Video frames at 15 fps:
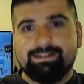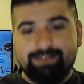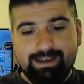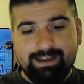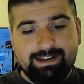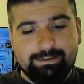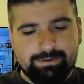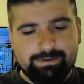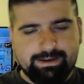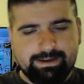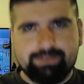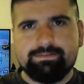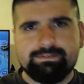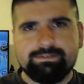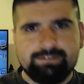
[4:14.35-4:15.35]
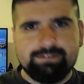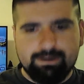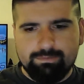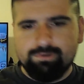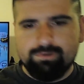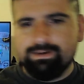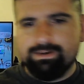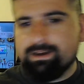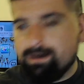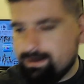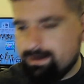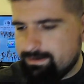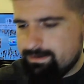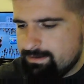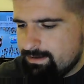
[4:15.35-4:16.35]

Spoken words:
Anyway, so moving on,